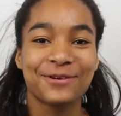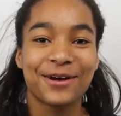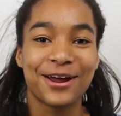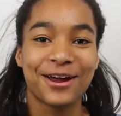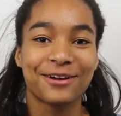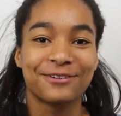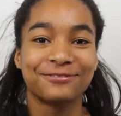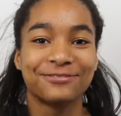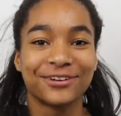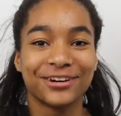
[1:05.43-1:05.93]

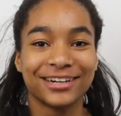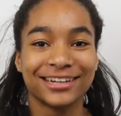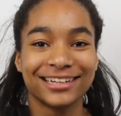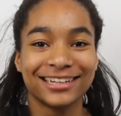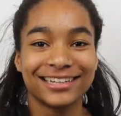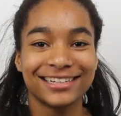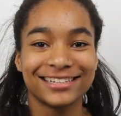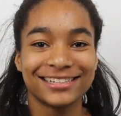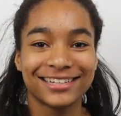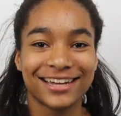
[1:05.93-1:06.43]
where
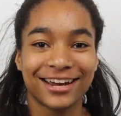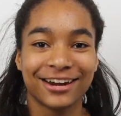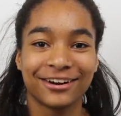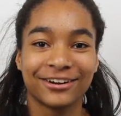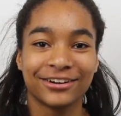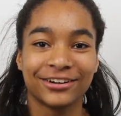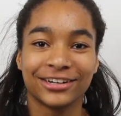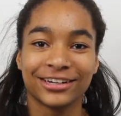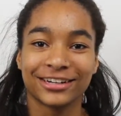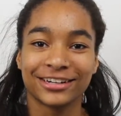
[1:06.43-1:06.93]
Wernicke's
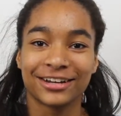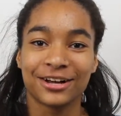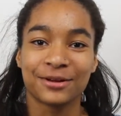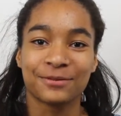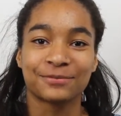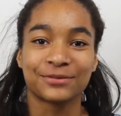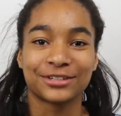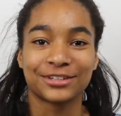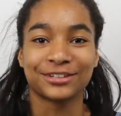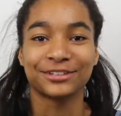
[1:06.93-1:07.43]
area
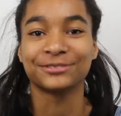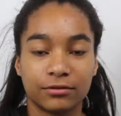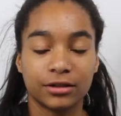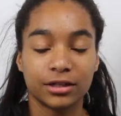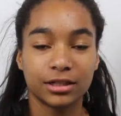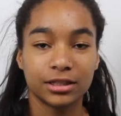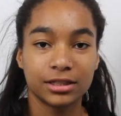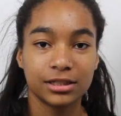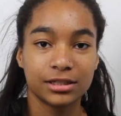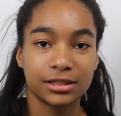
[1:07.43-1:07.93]
comes in.
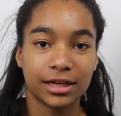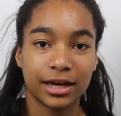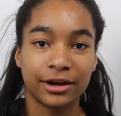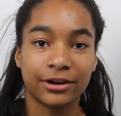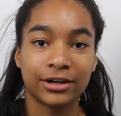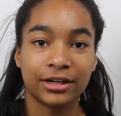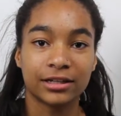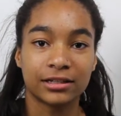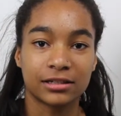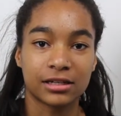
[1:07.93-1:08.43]
Wernicke's
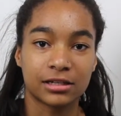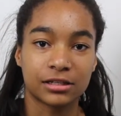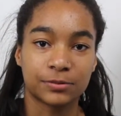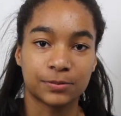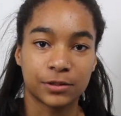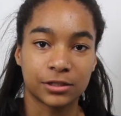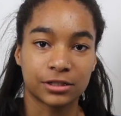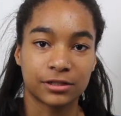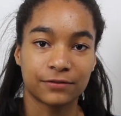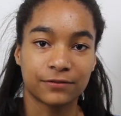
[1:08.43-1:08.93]
area is a
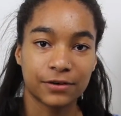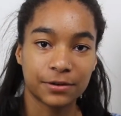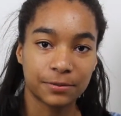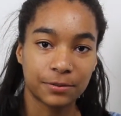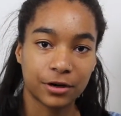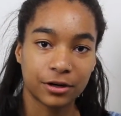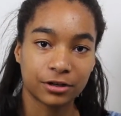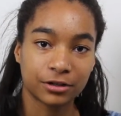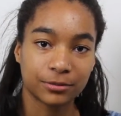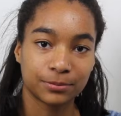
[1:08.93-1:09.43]
specific
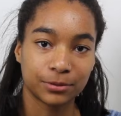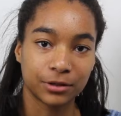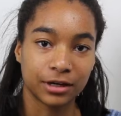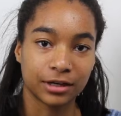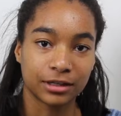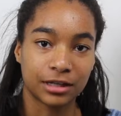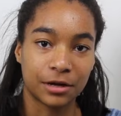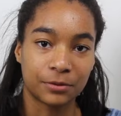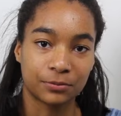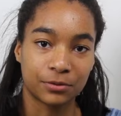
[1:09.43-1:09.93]
part of the
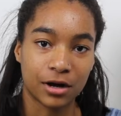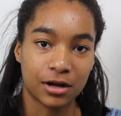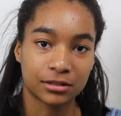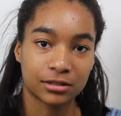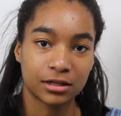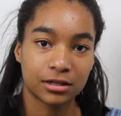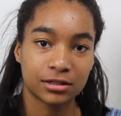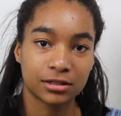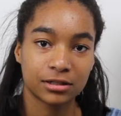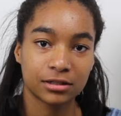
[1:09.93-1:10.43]
brain that
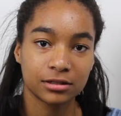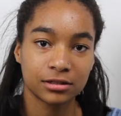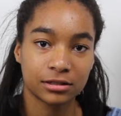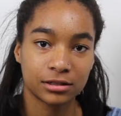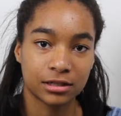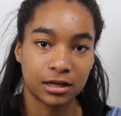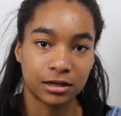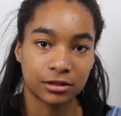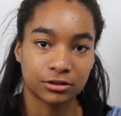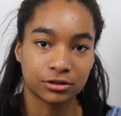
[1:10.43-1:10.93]
processes
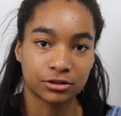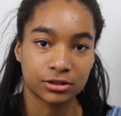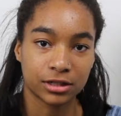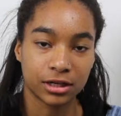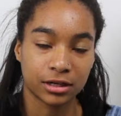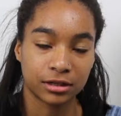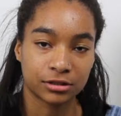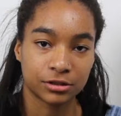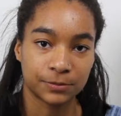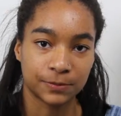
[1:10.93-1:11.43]
to
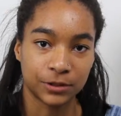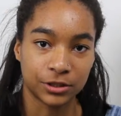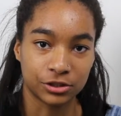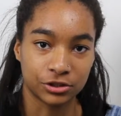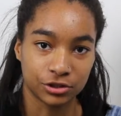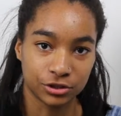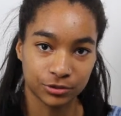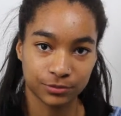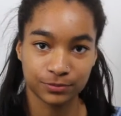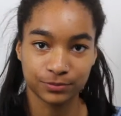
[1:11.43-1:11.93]
understand
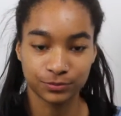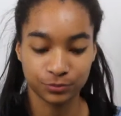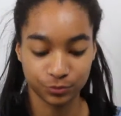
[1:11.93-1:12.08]
speech.